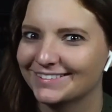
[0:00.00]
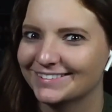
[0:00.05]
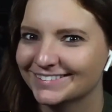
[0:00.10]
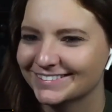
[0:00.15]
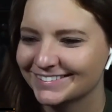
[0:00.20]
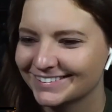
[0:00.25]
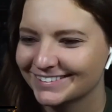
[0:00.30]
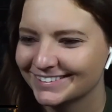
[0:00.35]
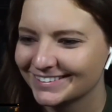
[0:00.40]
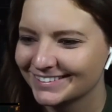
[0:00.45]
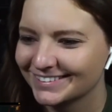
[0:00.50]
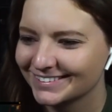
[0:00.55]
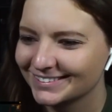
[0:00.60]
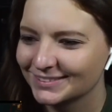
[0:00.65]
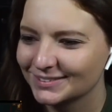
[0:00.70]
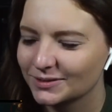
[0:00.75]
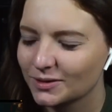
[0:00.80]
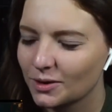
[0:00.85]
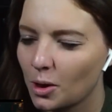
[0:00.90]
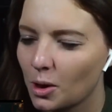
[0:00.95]
Just have like the courage
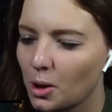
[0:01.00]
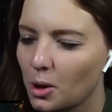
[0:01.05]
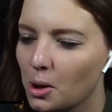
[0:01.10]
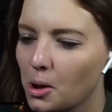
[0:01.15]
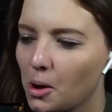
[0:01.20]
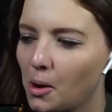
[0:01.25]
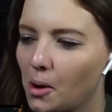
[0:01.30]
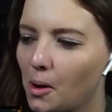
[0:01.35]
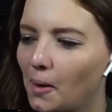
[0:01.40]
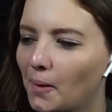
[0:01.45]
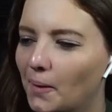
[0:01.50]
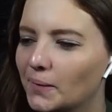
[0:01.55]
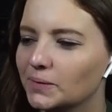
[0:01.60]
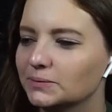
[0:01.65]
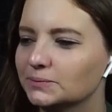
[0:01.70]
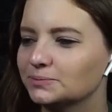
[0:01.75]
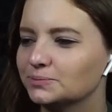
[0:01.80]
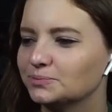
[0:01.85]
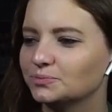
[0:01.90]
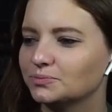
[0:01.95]
to actually be honest,
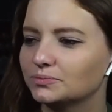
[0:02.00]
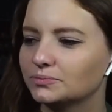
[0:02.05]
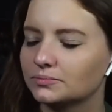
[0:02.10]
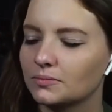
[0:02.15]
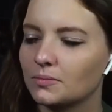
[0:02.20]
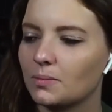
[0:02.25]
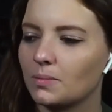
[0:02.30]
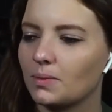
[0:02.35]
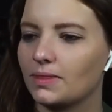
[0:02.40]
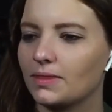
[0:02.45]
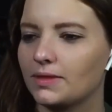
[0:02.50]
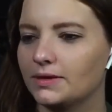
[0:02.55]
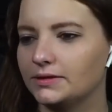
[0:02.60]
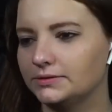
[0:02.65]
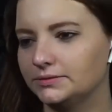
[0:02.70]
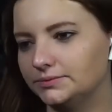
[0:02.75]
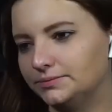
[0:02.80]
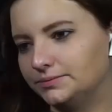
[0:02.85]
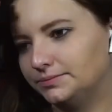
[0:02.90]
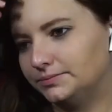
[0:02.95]
because what you're doing right now
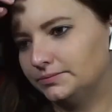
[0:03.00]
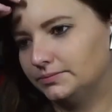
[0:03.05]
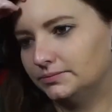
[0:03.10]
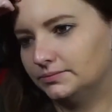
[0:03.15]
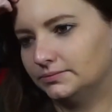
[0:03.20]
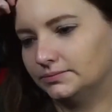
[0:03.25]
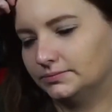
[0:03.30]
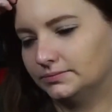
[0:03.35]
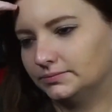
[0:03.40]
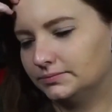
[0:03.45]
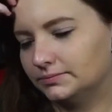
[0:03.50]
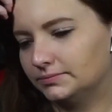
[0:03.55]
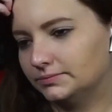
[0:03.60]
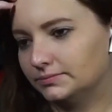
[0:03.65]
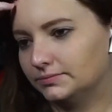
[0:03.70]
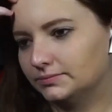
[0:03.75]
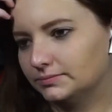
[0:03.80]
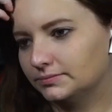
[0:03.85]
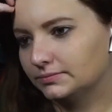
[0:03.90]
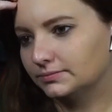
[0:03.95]
is just like feels like
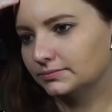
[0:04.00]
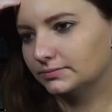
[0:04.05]
shit.